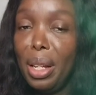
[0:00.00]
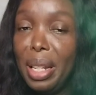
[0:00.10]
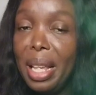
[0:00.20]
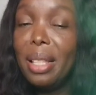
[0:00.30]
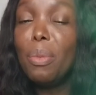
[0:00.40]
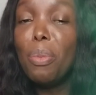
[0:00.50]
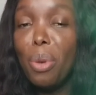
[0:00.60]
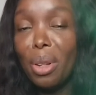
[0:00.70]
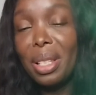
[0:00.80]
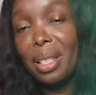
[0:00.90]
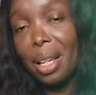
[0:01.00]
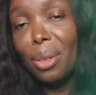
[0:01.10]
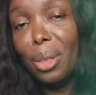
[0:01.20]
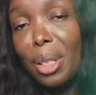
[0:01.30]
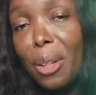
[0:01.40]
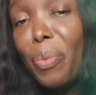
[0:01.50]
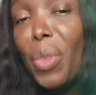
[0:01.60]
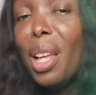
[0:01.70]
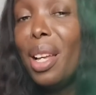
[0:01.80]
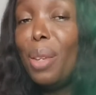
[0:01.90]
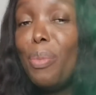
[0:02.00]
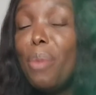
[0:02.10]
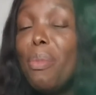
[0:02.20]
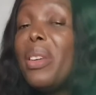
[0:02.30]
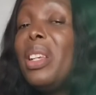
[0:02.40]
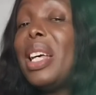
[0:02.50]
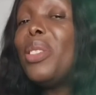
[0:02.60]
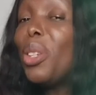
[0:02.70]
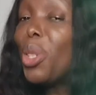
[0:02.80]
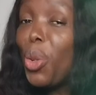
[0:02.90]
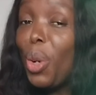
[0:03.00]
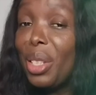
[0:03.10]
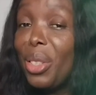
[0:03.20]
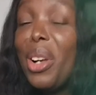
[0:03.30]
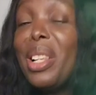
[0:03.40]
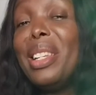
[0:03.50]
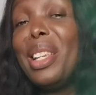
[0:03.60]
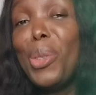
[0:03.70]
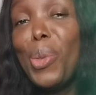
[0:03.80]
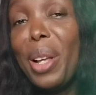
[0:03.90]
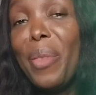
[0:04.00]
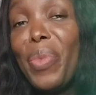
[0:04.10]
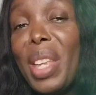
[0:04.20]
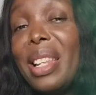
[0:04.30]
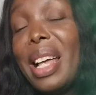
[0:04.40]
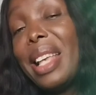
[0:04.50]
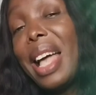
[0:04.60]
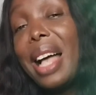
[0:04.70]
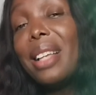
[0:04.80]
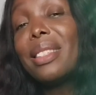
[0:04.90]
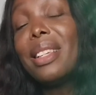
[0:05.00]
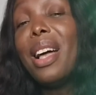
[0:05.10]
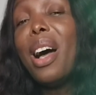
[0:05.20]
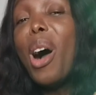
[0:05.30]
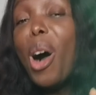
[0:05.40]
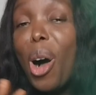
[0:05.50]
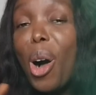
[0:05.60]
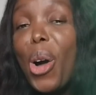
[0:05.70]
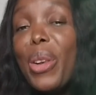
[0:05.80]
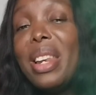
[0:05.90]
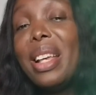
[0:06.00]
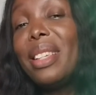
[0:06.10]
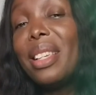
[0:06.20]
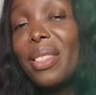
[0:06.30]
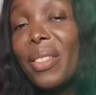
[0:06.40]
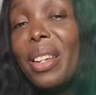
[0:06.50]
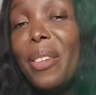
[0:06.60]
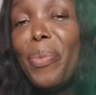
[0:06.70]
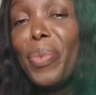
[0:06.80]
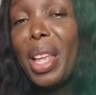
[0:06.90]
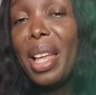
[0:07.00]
these blood cells, the bone marrow is also structured in a way that it has all the necessary